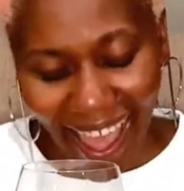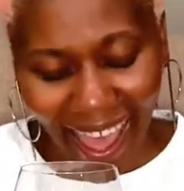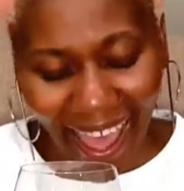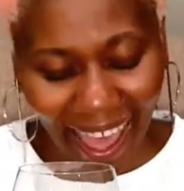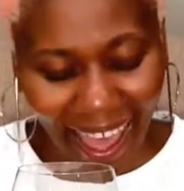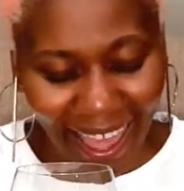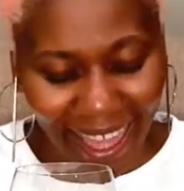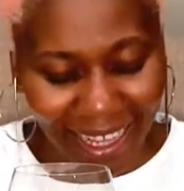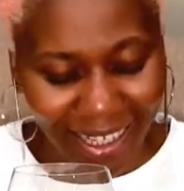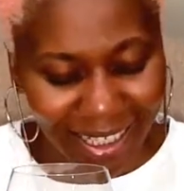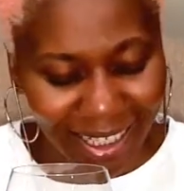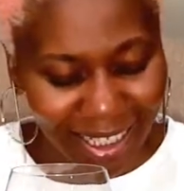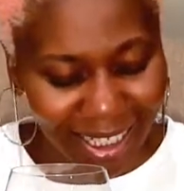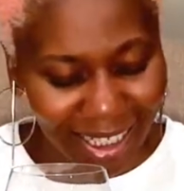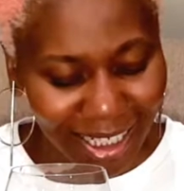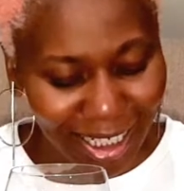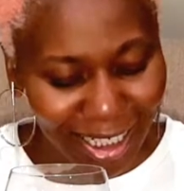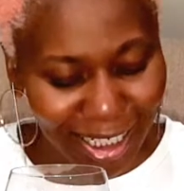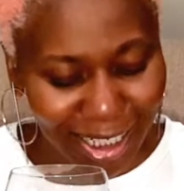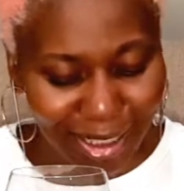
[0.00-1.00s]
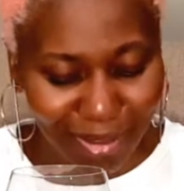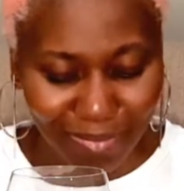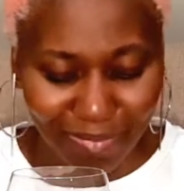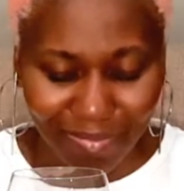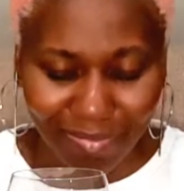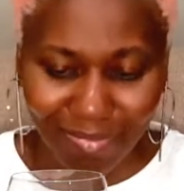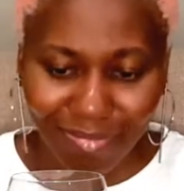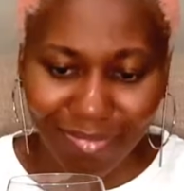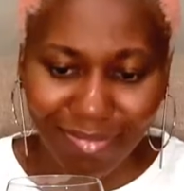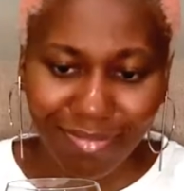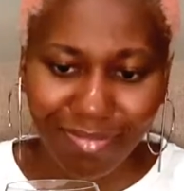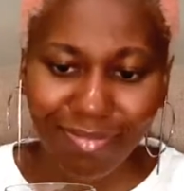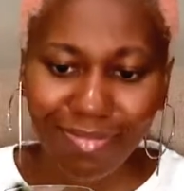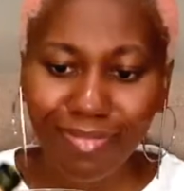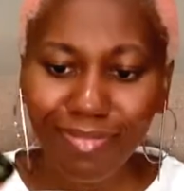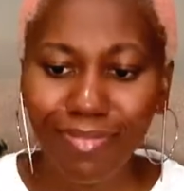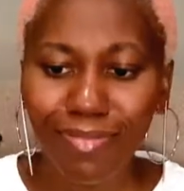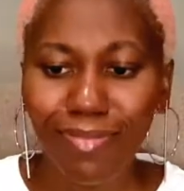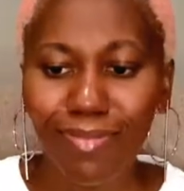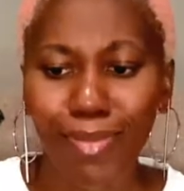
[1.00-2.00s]
And
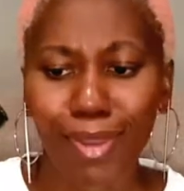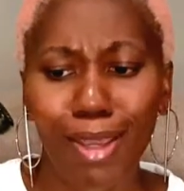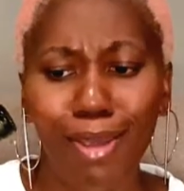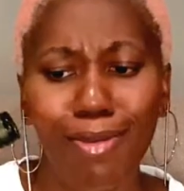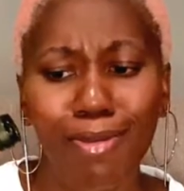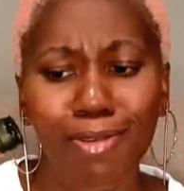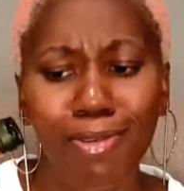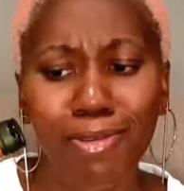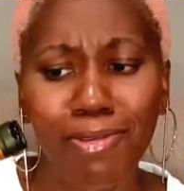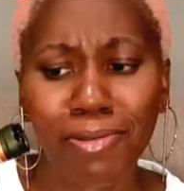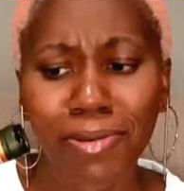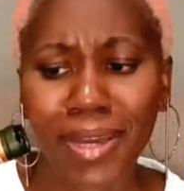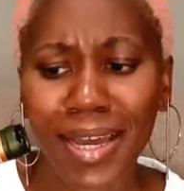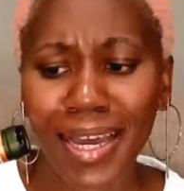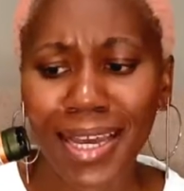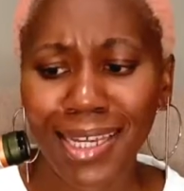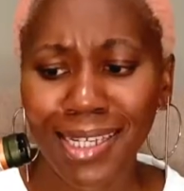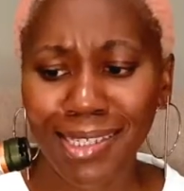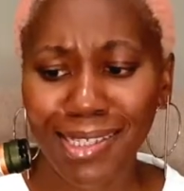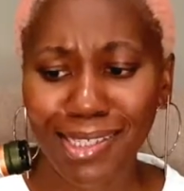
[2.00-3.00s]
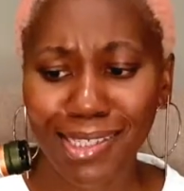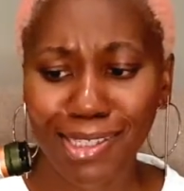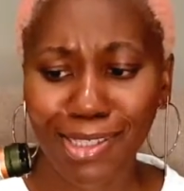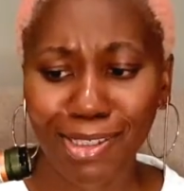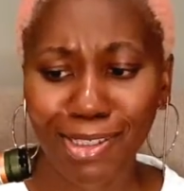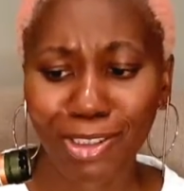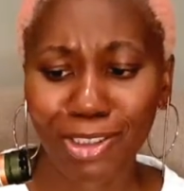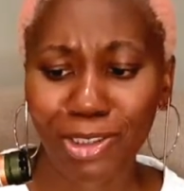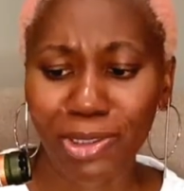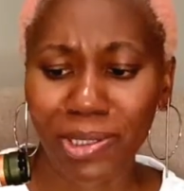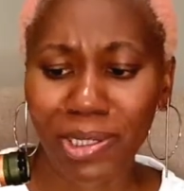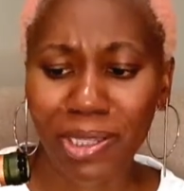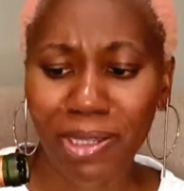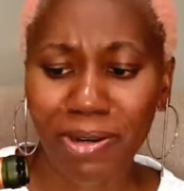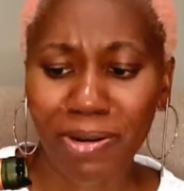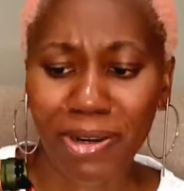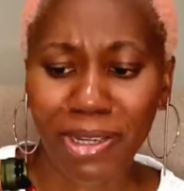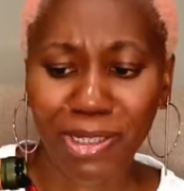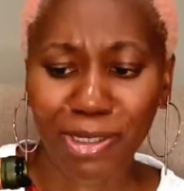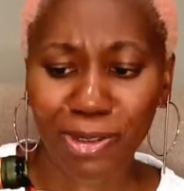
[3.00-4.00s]
you guys enjoy
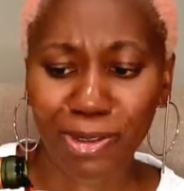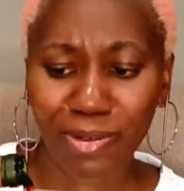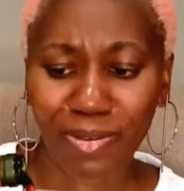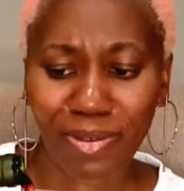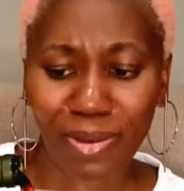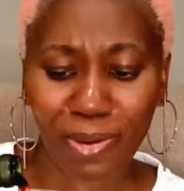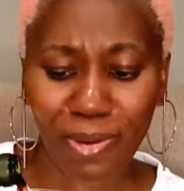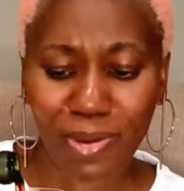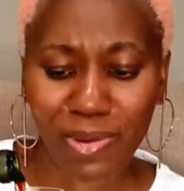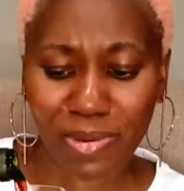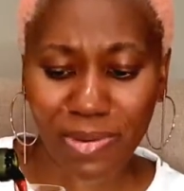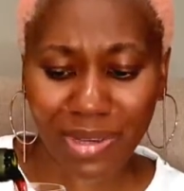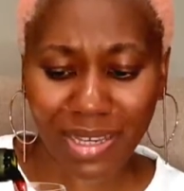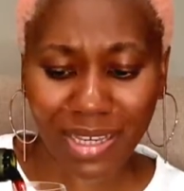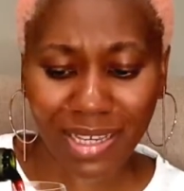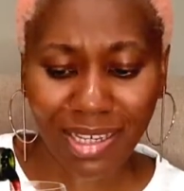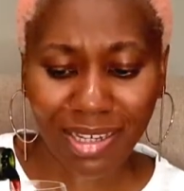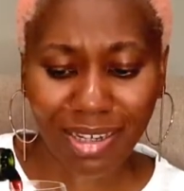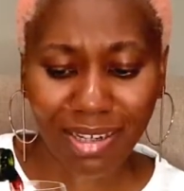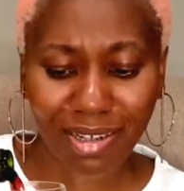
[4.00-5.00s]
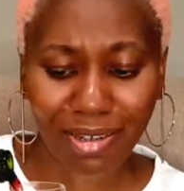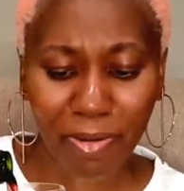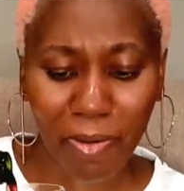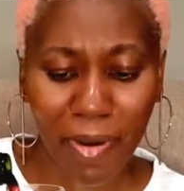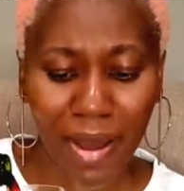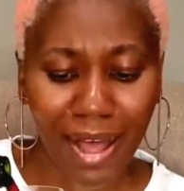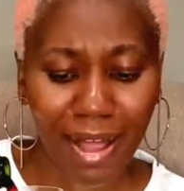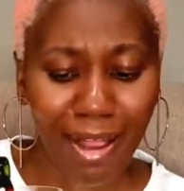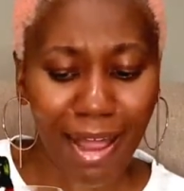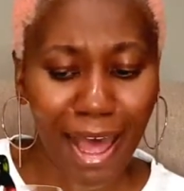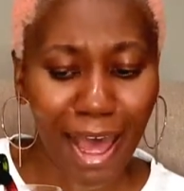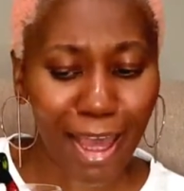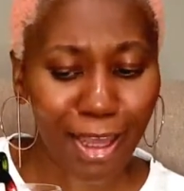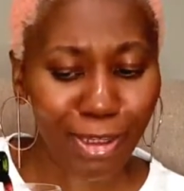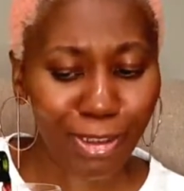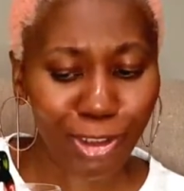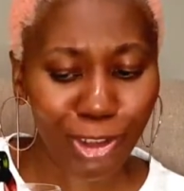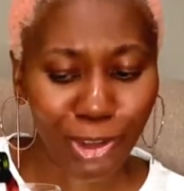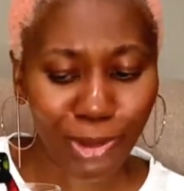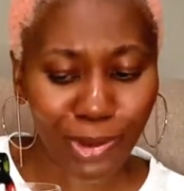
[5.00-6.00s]
the rest of your week while I
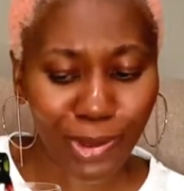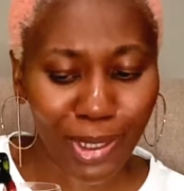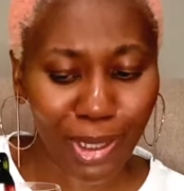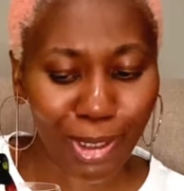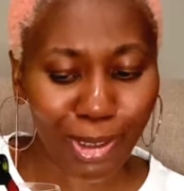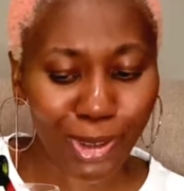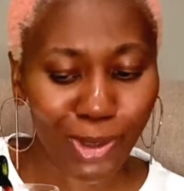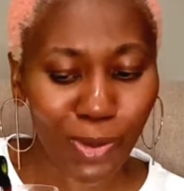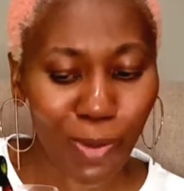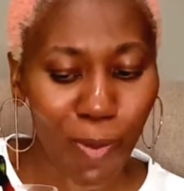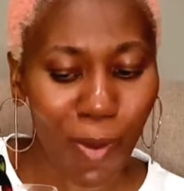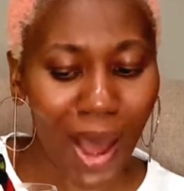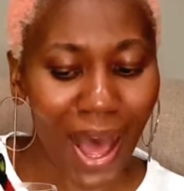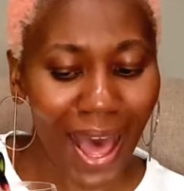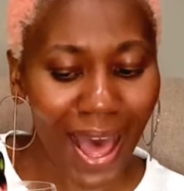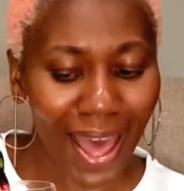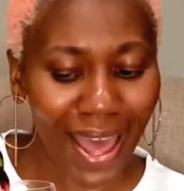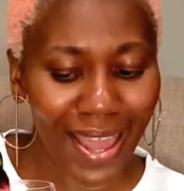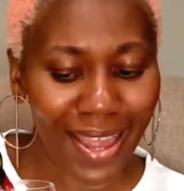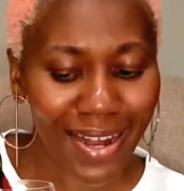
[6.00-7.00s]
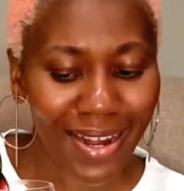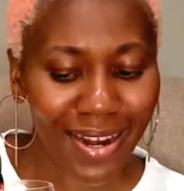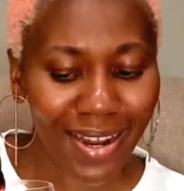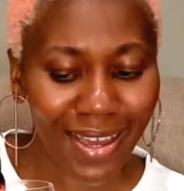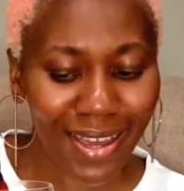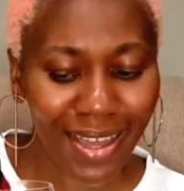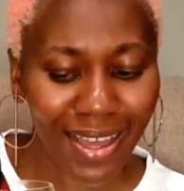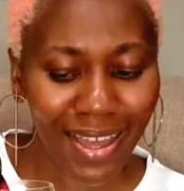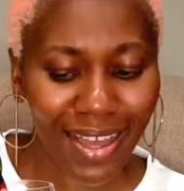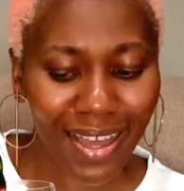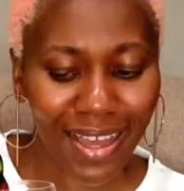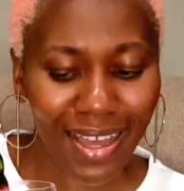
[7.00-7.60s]
enjoy this wine.